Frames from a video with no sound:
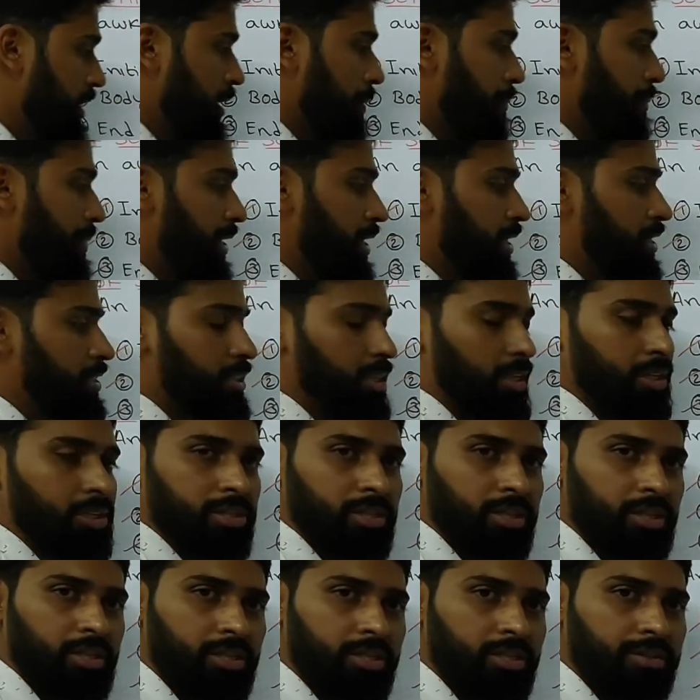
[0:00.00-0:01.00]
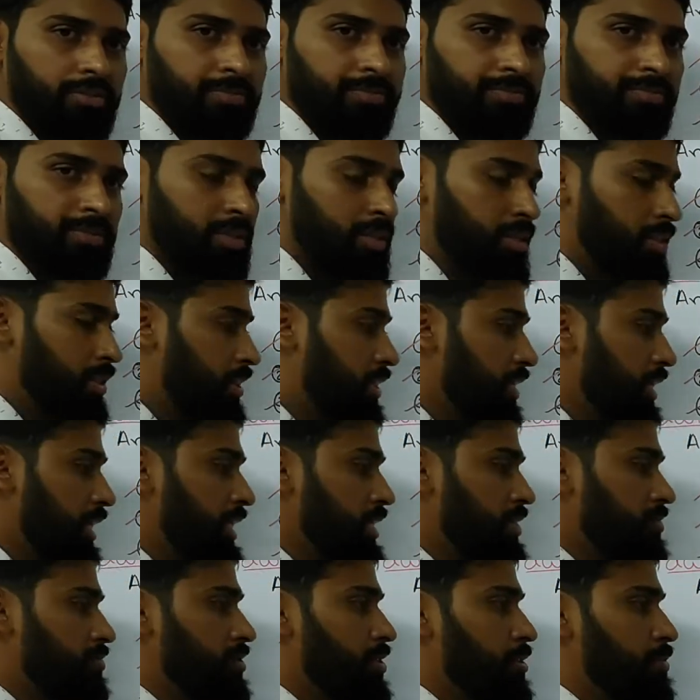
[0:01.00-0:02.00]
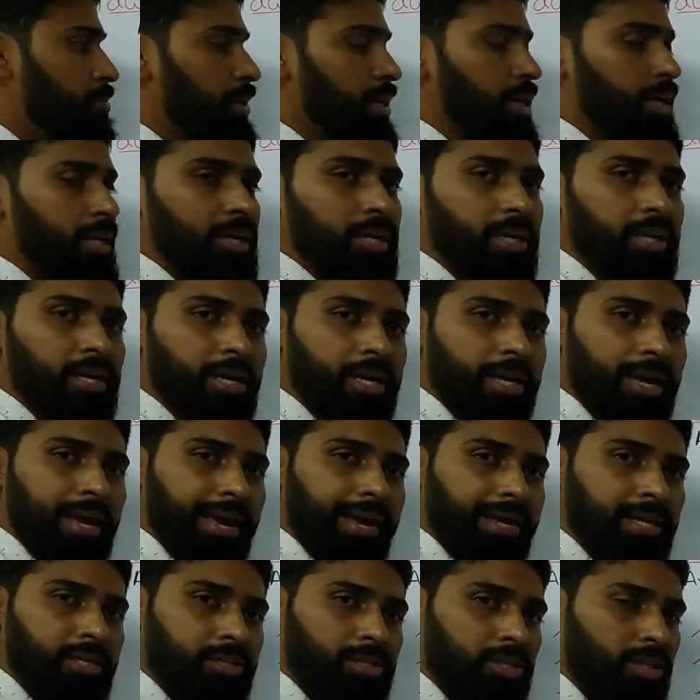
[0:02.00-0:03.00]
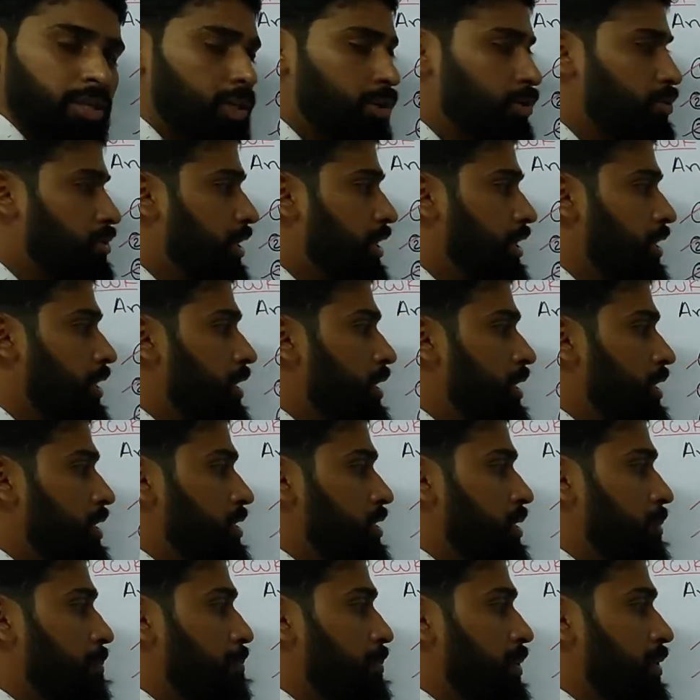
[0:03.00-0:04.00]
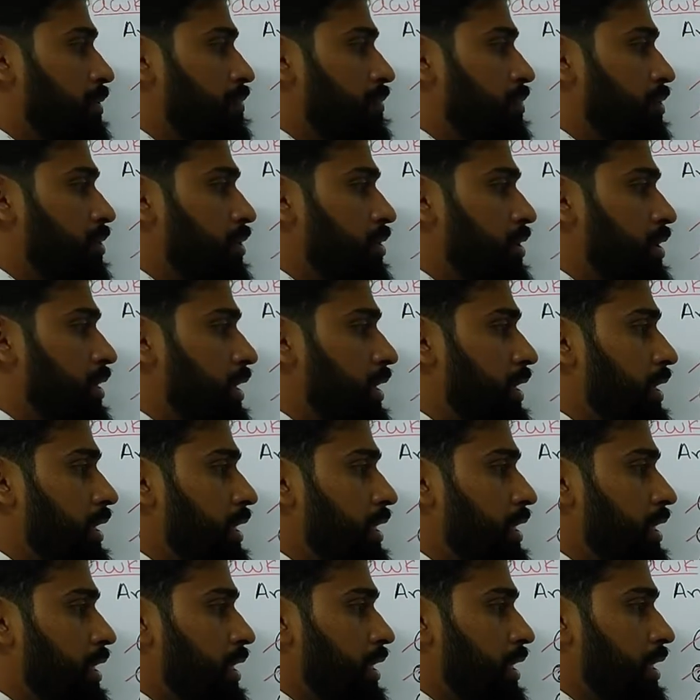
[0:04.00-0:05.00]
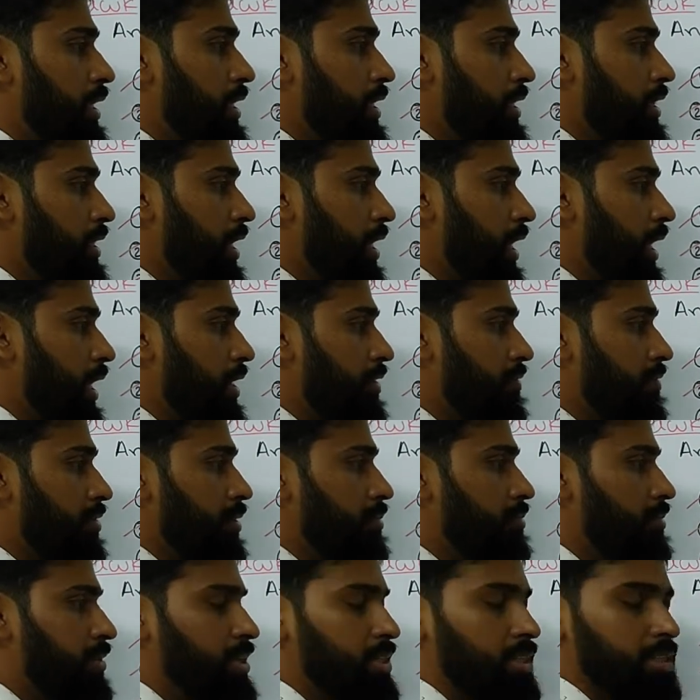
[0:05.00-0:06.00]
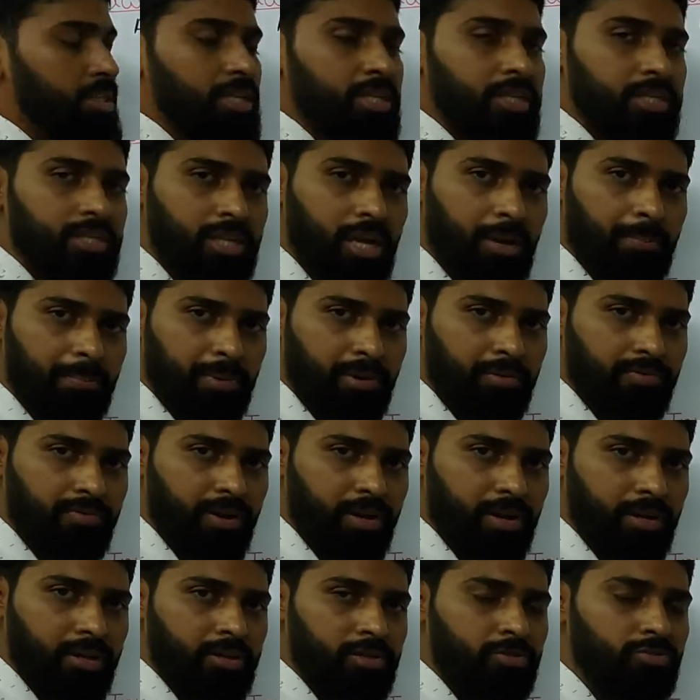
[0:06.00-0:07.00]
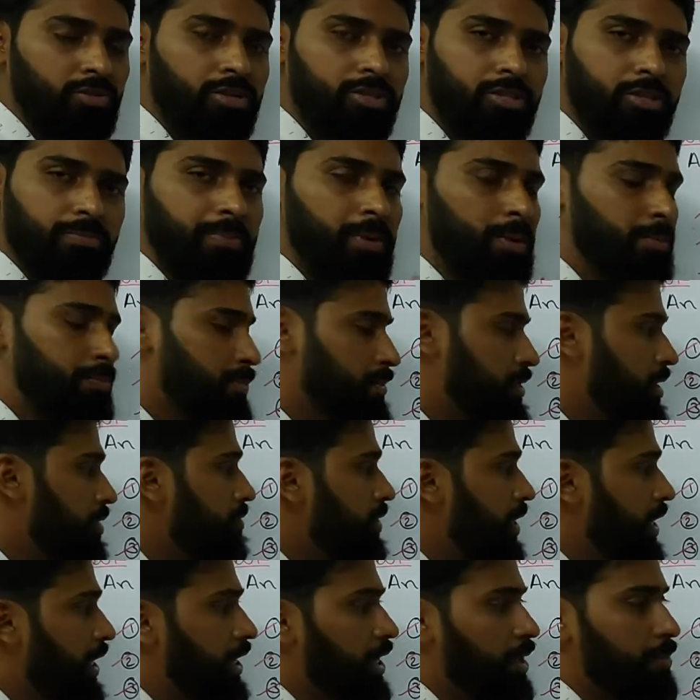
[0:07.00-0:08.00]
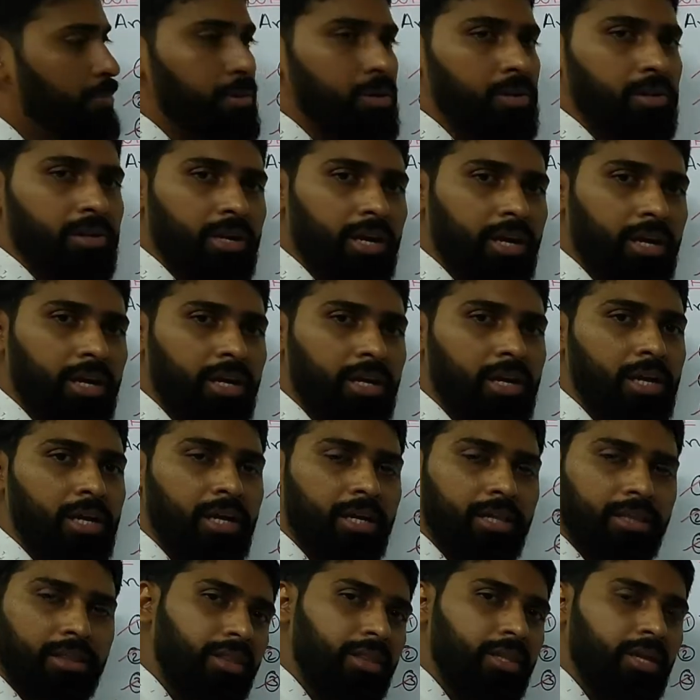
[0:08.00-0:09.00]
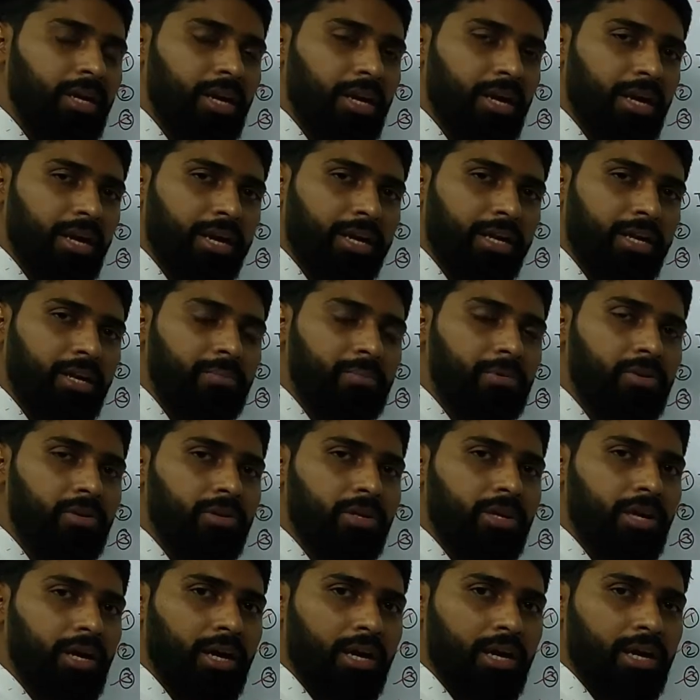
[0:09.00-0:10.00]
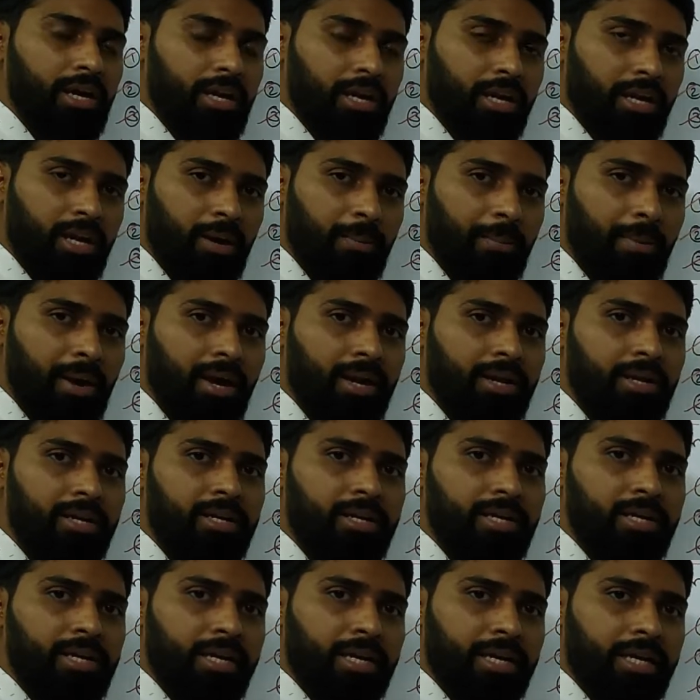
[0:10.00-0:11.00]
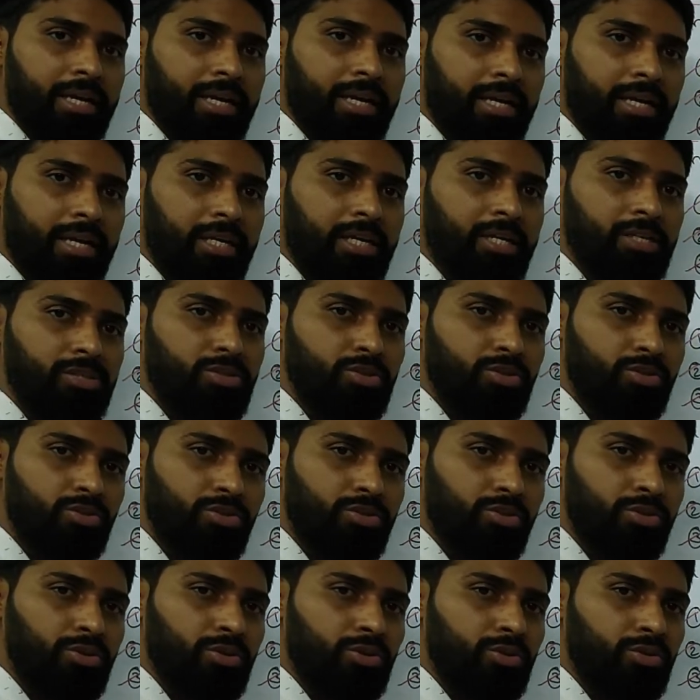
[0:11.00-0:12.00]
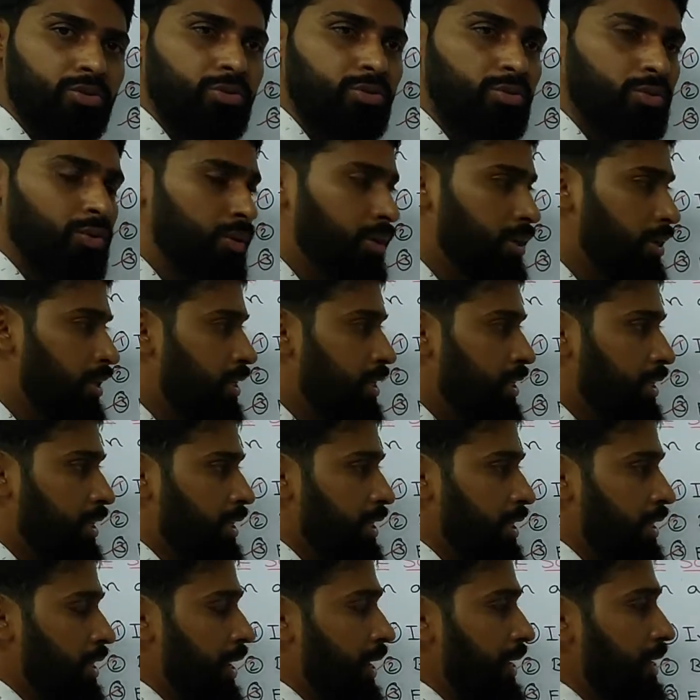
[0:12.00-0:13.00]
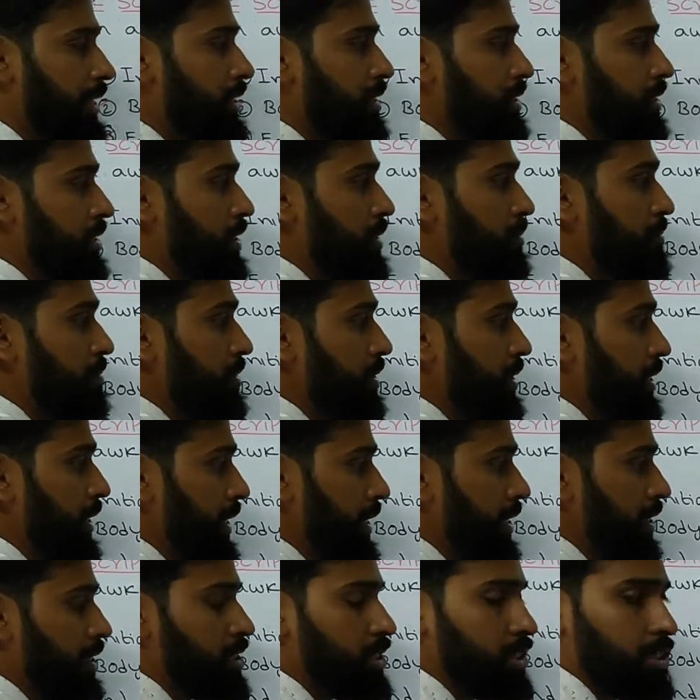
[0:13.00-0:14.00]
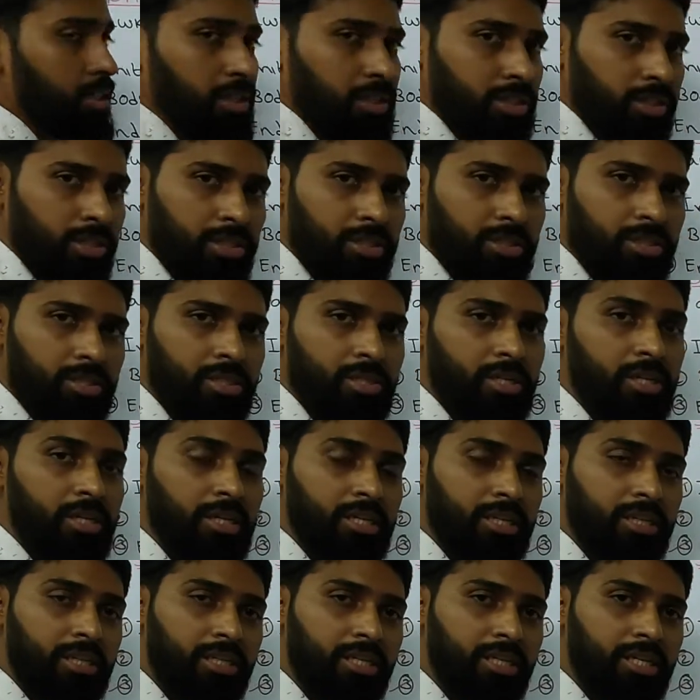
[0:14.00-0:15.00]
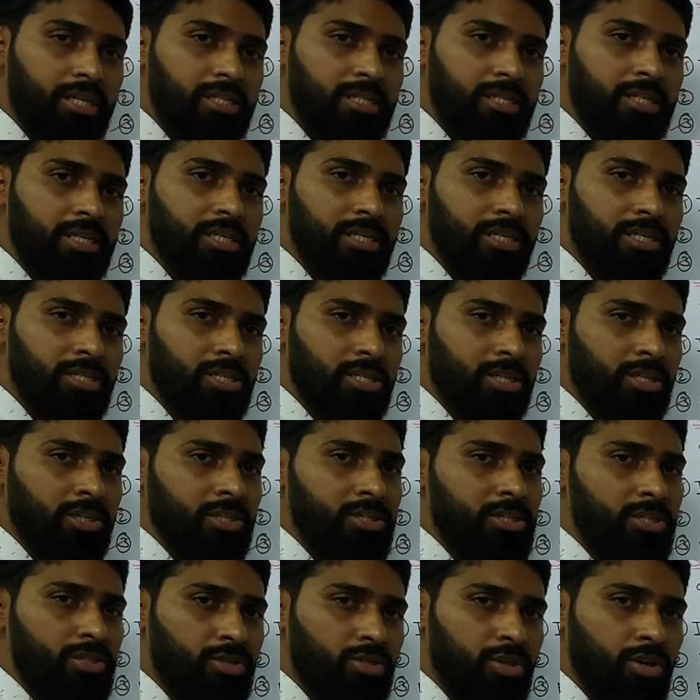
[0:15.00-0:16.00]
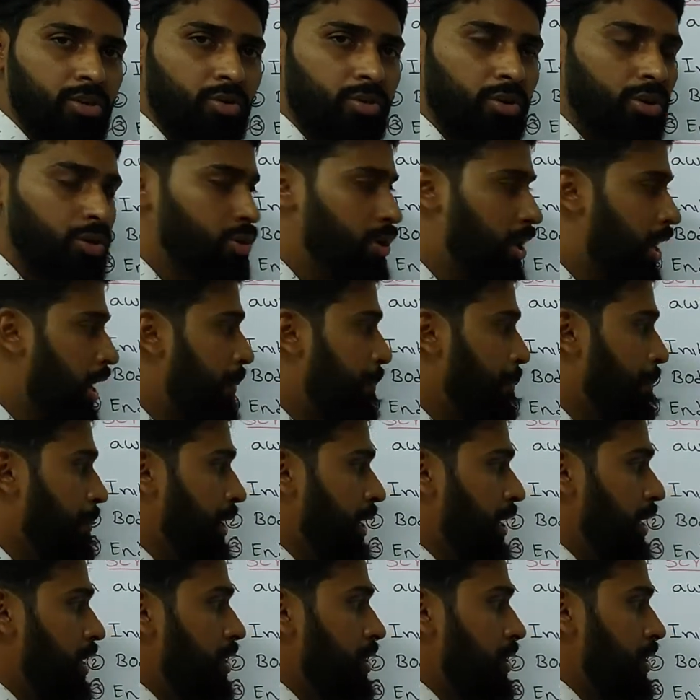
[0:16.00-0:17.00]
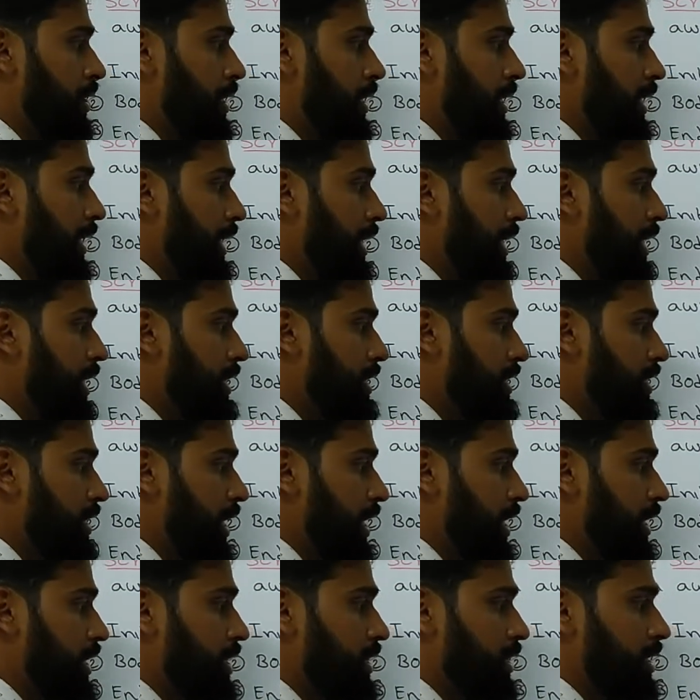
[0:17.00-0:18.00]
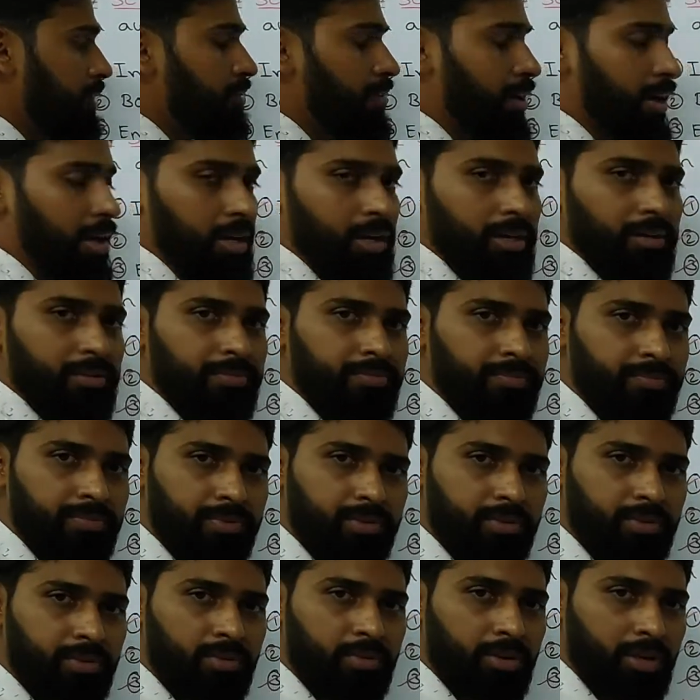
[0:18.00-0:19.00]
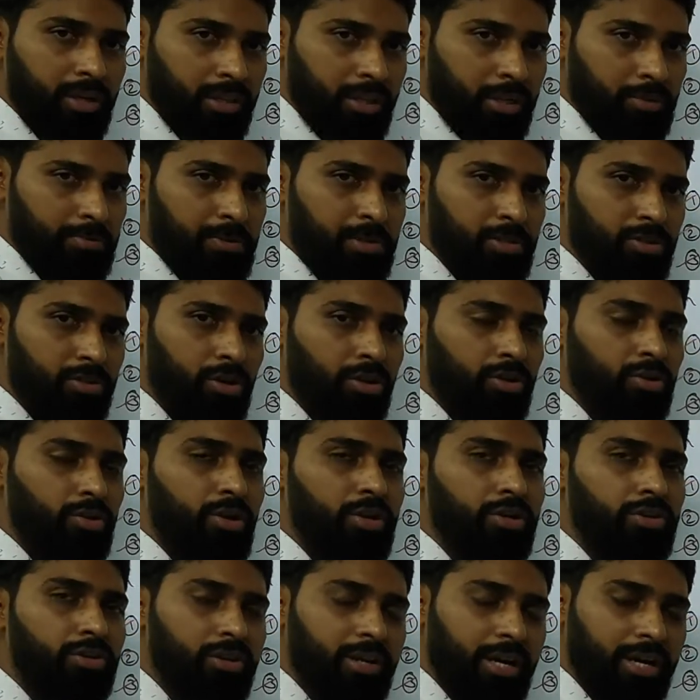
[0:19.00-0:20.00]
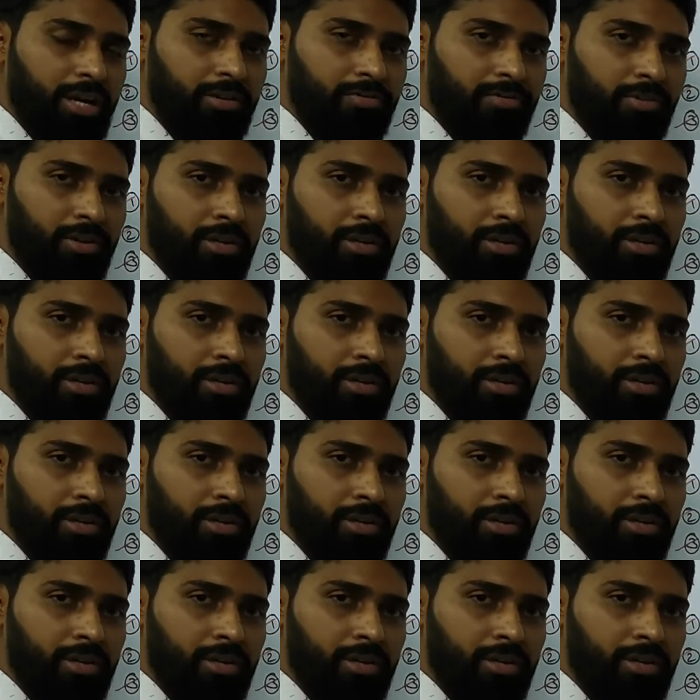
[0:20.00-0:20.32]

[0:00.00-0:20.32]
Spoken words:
in the begin section, these will be executed. So before reading the line from this sample file. So what is the purpose of the AWK? The AWK command is used to write some instructions. These instructions you are going to apply on each line in the file. Okay, that means you are going to write